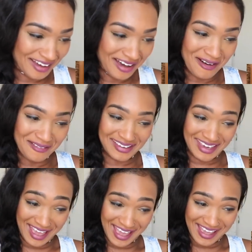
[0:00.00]

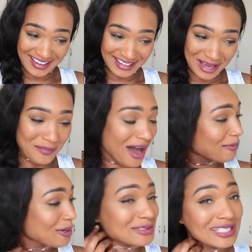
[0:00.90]
Okay. Come
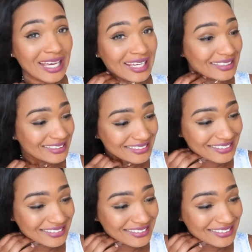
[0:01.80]
on, routine.